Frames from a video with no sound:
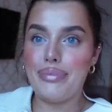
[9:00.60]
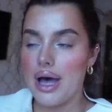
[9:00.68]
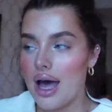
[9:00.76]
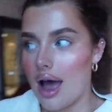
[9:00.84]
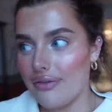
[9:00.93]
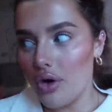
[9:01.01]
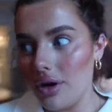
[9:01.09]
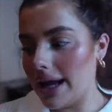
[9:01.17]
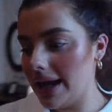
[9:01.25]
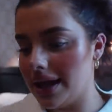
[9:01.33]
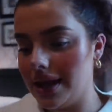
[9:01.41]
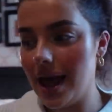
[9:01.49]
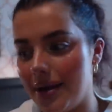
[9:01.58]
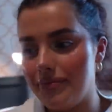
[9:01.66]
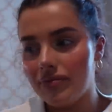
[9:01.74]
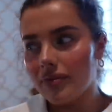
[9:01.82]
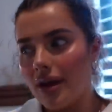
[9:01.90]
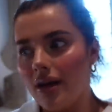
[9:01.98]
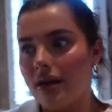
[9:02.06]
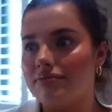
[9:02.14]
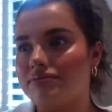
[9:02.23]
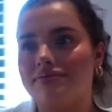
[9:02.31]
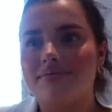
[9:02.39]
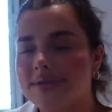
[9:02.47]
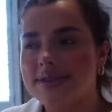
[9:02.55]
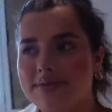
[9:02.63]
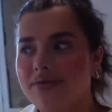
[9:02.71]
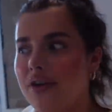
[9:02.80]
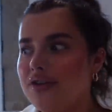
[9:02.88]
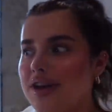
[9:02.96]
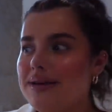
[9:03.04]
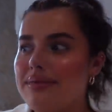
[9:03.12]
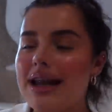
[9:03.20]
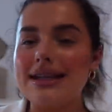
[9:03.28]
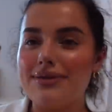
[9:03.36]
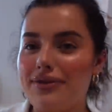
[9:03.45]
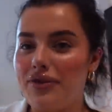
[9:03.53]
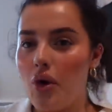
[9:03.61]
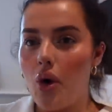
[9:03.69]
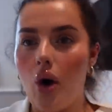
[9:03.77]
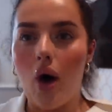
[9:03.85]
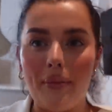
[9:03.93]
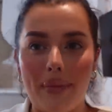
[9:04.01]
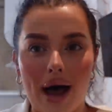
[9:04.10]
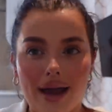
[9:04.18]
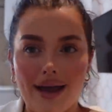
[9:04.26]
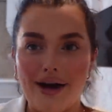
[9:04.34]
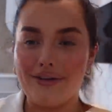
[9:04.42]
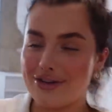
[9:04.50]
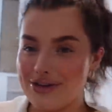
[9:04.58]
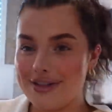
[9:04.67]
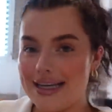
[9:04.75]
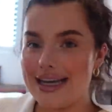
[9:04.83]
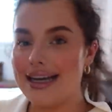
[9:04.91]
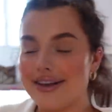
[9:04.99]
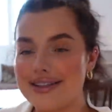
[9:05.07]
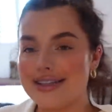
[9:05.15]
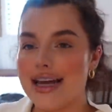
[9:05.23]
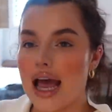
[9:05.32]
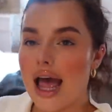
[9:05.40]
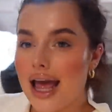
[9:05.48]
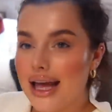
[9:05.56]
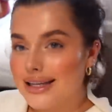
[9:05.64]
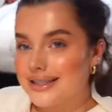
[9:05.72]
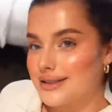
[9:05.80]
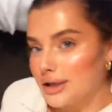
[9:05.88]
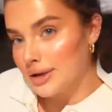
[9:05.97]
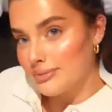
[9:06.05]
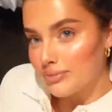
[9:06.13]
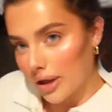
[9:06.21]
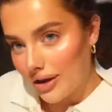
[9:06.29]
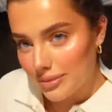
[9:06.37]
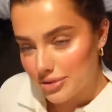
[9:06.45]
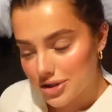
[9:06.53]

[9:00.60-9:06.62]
But I've got like, yeah, 15 minutes before my afternoon tea downstairs. I think I'm